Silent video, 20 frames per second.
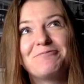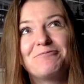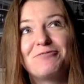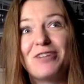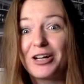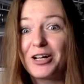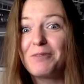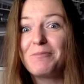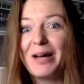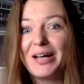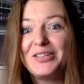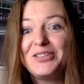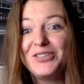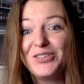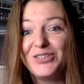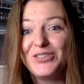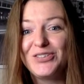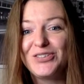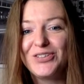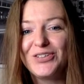recommend
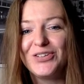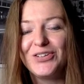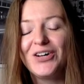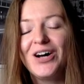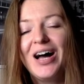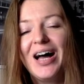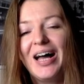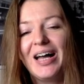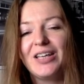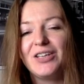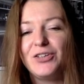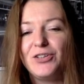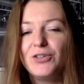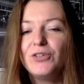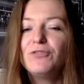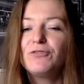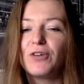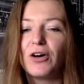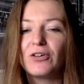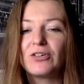you do,
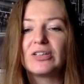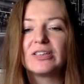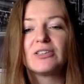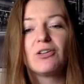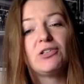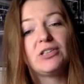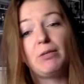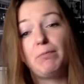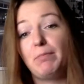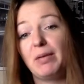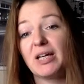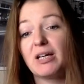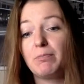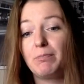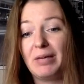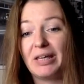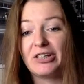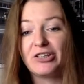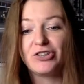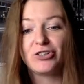you focus on the big
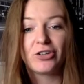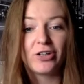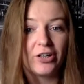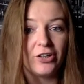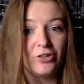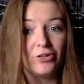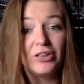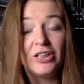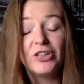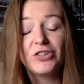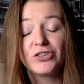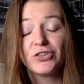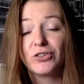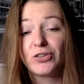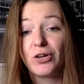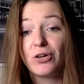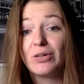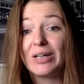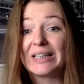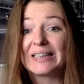picture. You need to
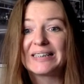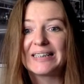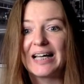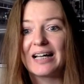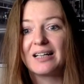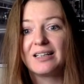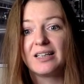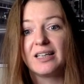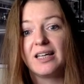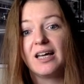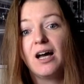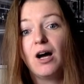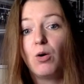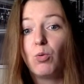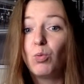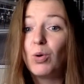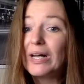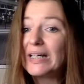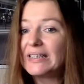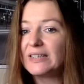know exactly
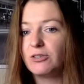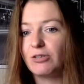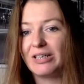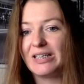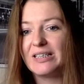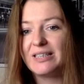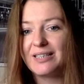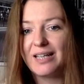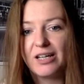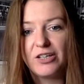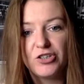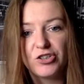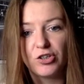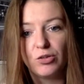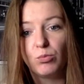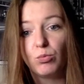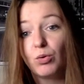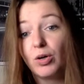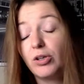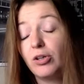what is your
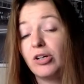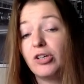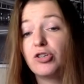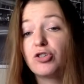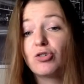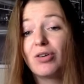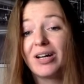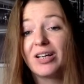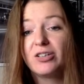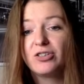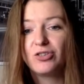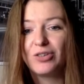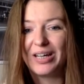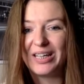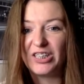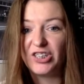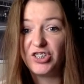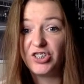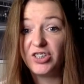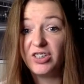intention, what you're trying to
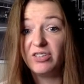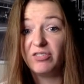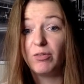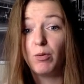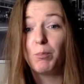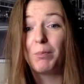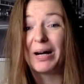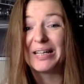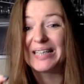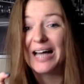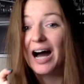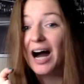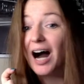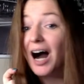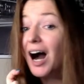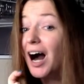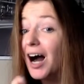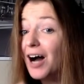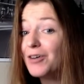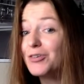achieve, but
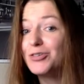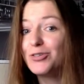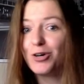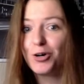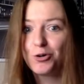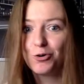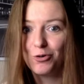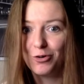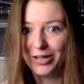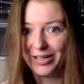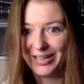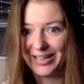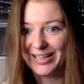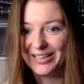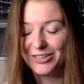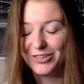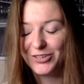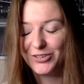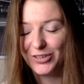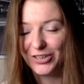how you're going
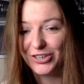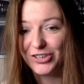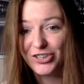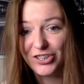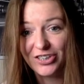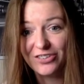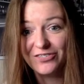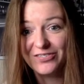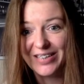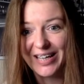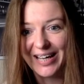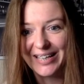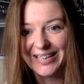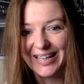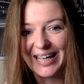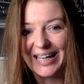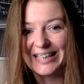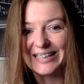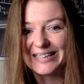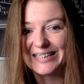to achieve that,
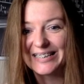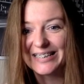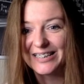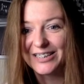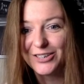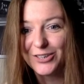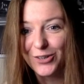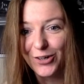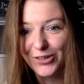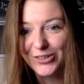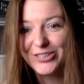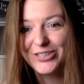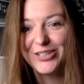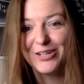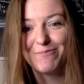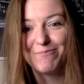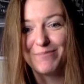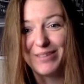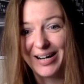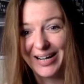it's not
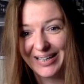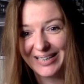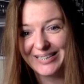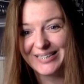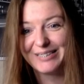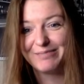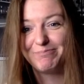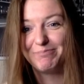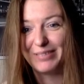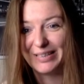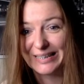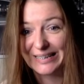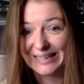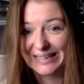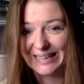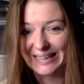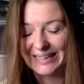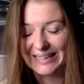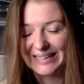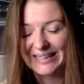your mind's
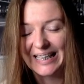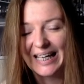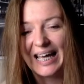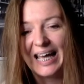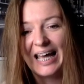business.